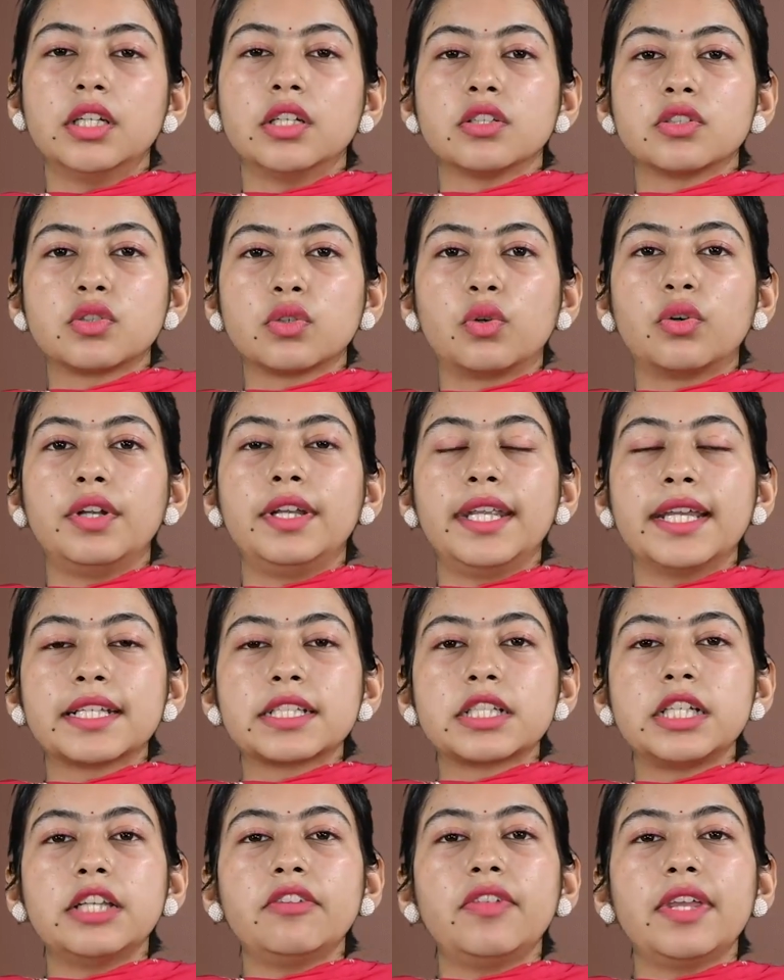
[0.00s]
So
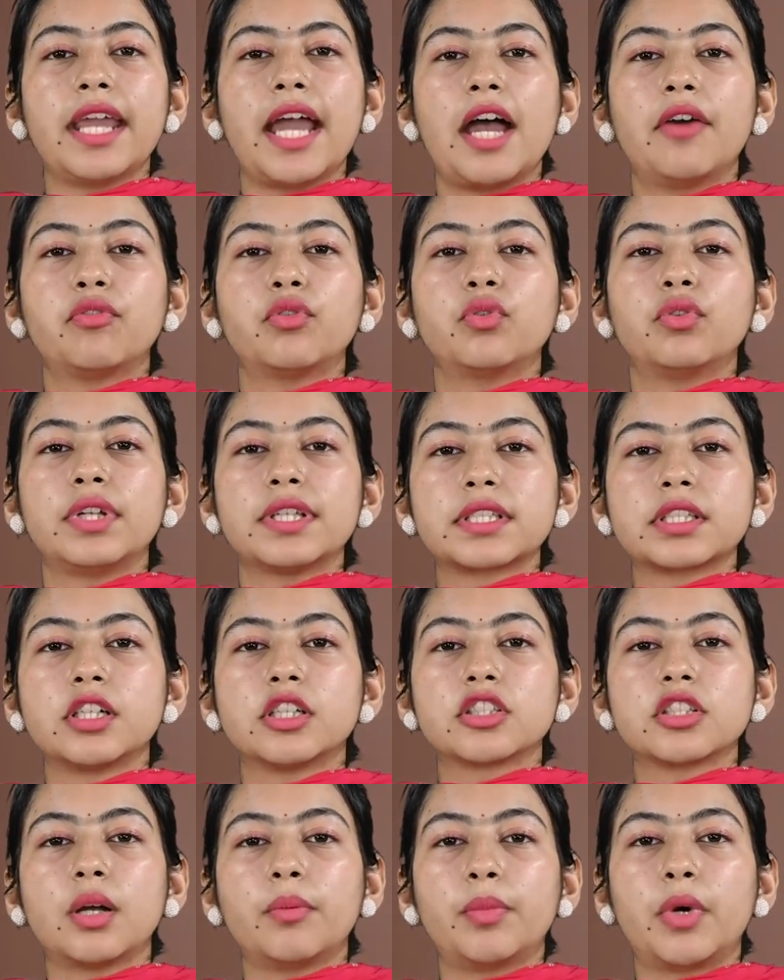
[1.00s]
nextly we have to
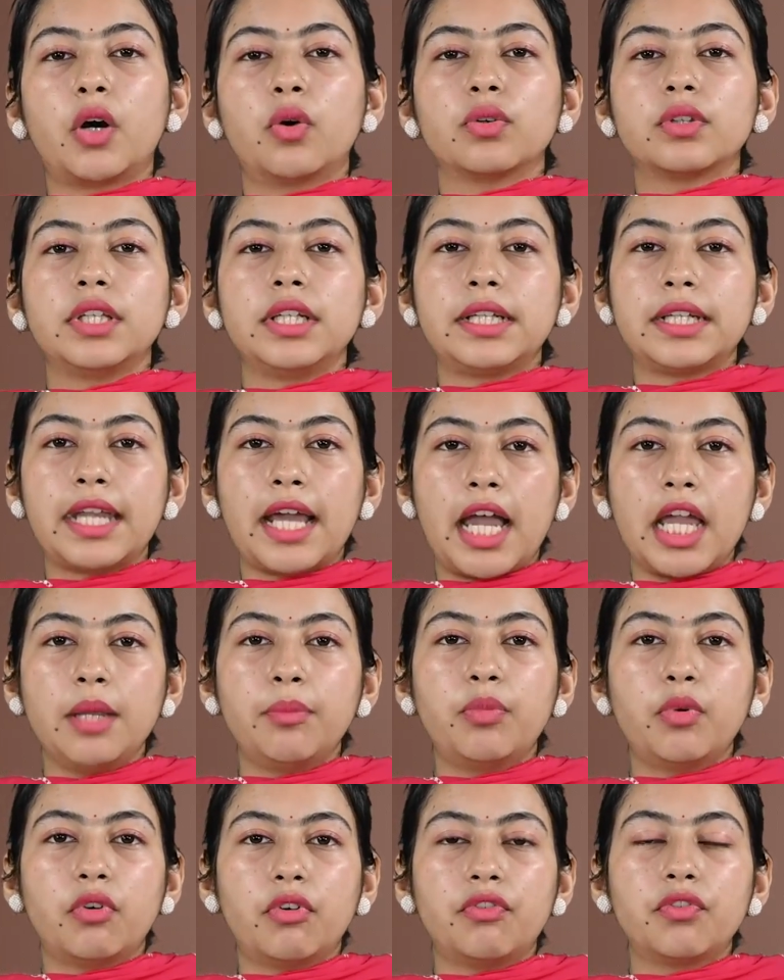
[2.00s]
discuss about the
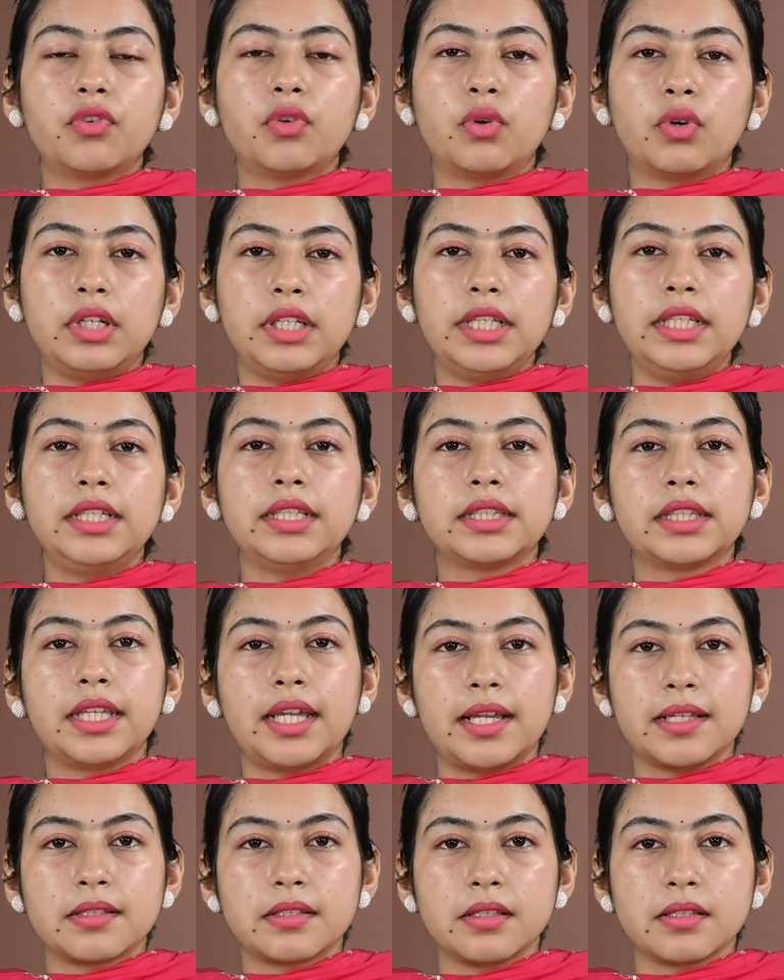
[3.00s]
type of
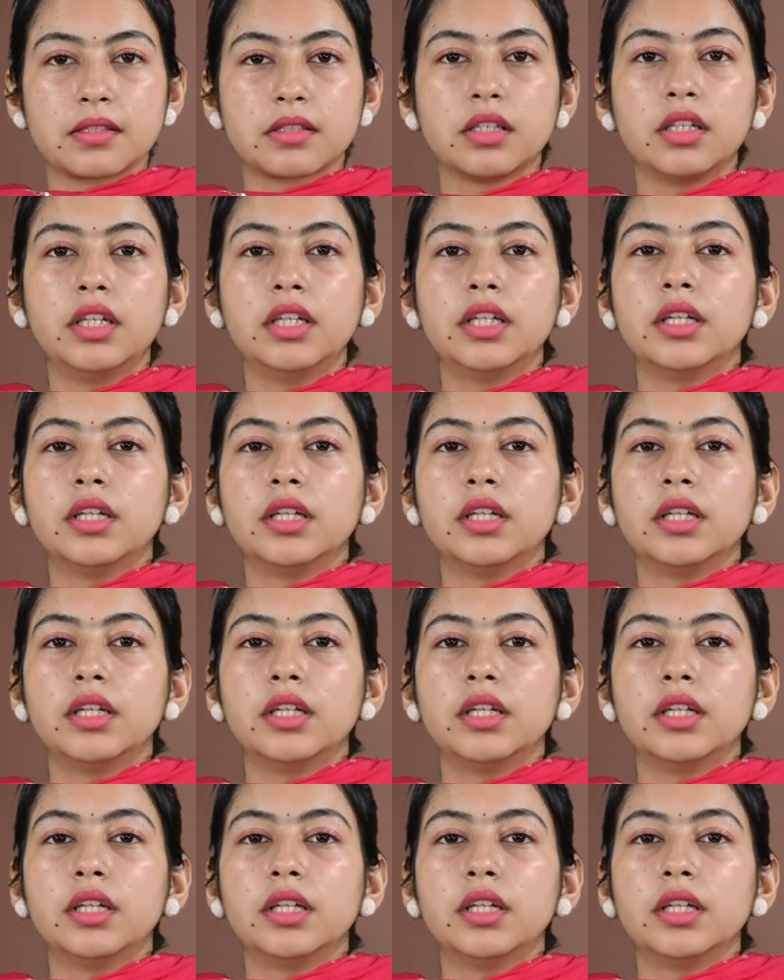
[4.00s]
cholelithiasis.